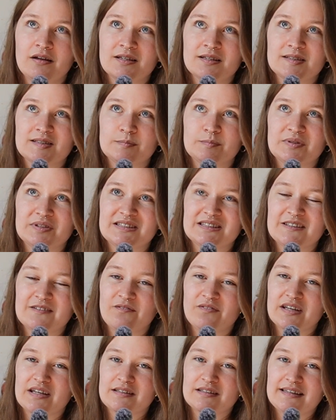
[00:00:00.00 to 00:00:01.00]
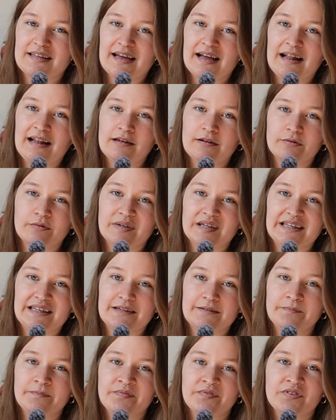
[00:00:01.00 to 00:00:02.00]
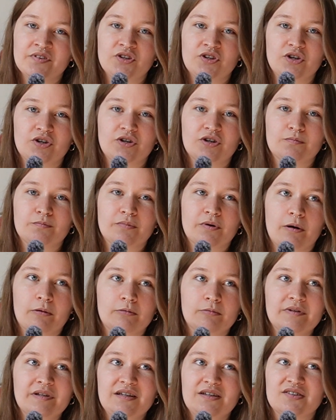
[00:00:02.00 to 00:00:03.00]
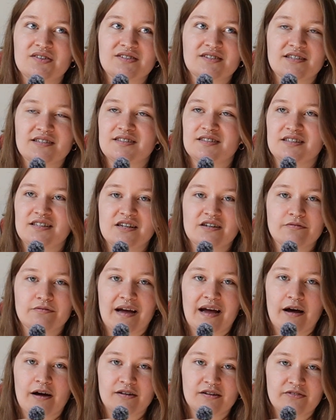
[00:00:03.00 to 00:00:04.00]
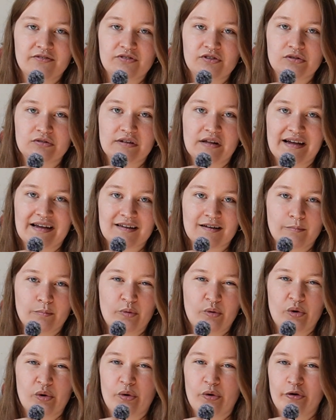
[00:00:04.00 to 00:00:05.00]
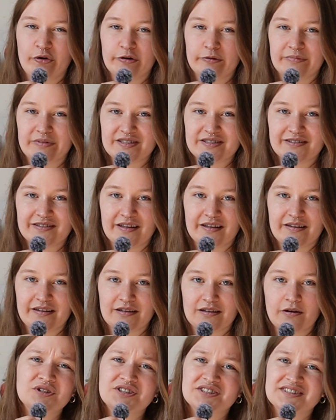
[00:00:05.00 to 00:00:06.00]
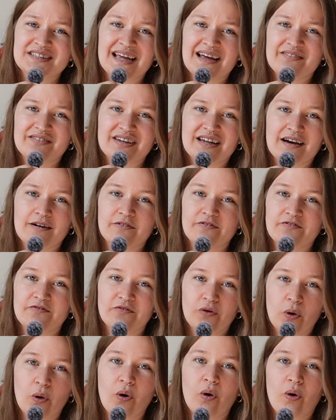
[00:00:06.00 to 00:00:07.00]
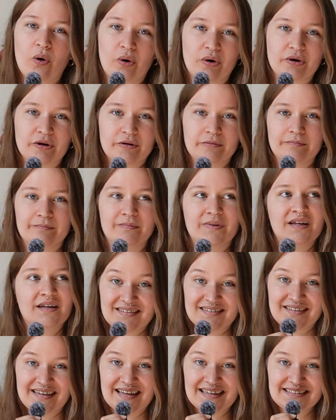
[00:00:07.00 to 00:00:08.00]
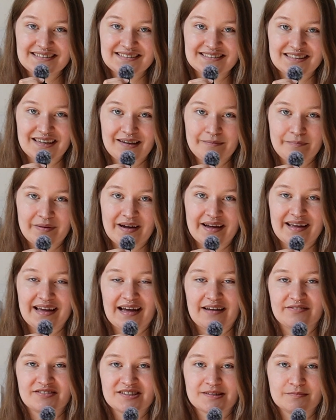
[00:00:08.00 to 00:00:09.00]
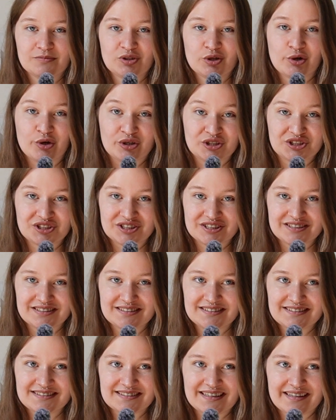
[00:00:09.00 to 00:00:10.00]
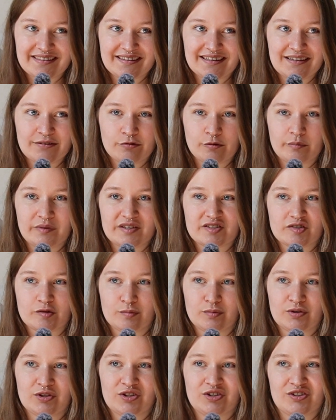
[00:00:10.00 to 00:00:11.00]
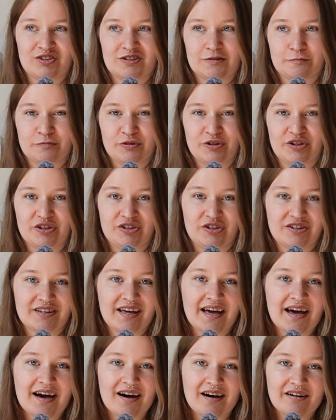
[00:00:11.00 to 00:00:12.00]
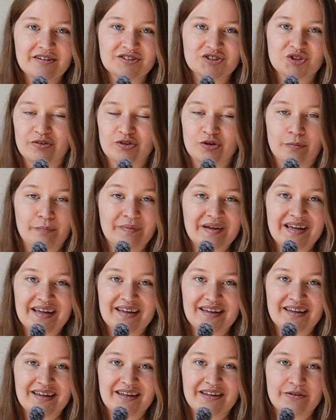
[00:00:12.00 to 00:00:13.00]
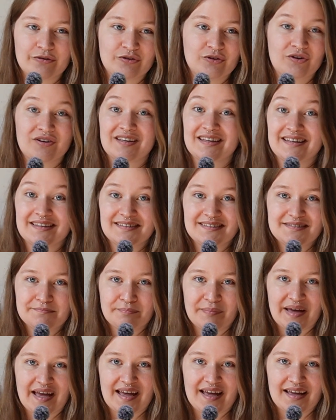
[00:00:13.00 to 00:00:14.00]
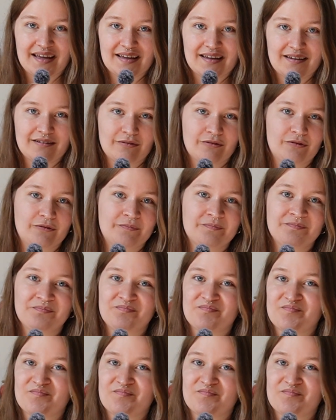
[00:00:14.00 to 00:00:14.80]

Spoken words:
specifically Halloween, you could probably use this year-round if you like a more autumn aesthetic, or just have it out for autumn. Next up, I have some cushions I think would be super cute to put on your couch, or your bed, or your kid's bed, or